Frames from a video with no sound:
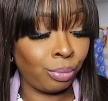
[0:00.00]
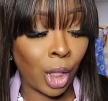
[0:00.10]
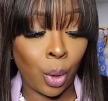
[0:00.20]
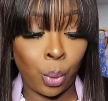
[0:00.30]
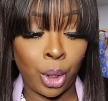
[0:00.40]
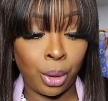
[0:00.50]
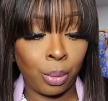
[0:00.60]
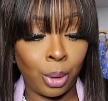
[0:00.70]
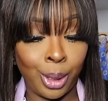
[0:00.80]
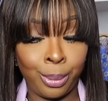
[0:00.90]
And will,
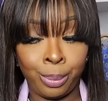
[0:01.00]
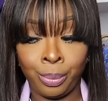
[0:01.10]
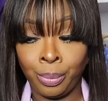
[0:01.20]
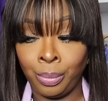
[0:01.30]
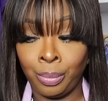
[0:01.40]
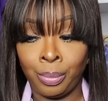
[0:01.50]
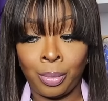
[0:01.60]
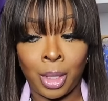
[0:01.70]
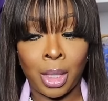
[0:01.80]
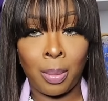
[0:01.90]
well,
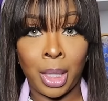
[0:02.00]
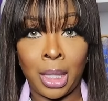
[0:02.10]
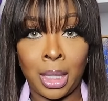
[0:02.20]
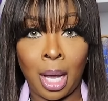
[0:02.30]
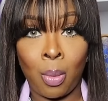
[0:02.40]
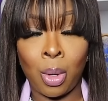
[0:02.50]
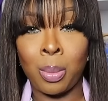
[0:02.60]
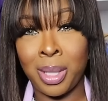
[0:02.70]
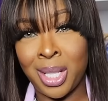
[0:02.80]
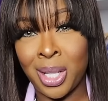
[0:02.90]
some of these I won't,
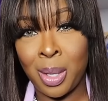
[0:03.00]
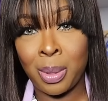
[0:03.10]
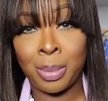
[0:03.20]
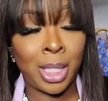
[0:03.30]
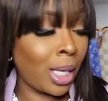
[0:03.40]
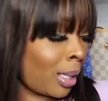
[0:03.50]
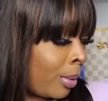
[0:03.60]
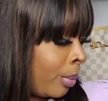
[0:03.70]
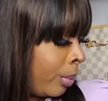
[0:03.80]
but you get what I'm saying?